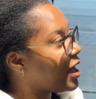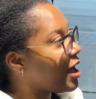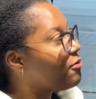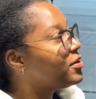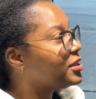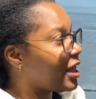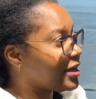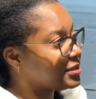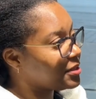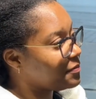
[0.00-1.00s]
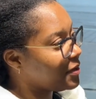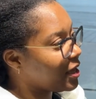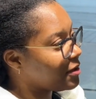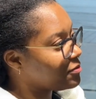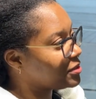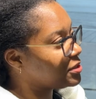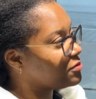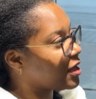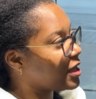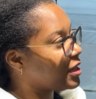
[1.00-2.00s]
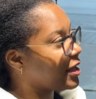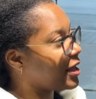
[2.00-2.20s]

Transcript: I would like to be able to kind of like